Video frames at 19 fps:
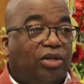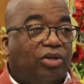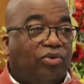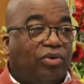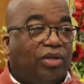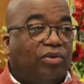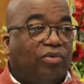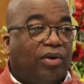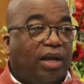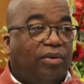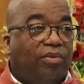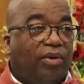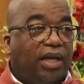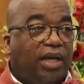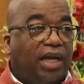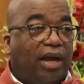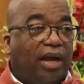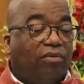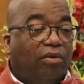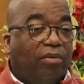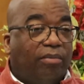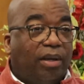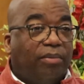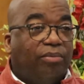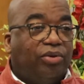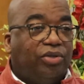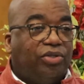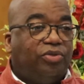to do it the right way. I
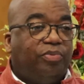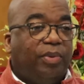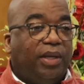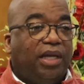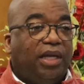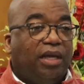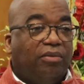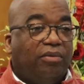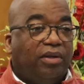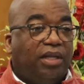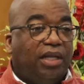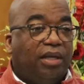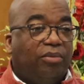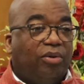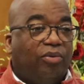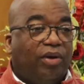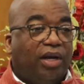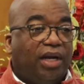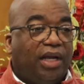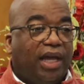remember speaking with him on one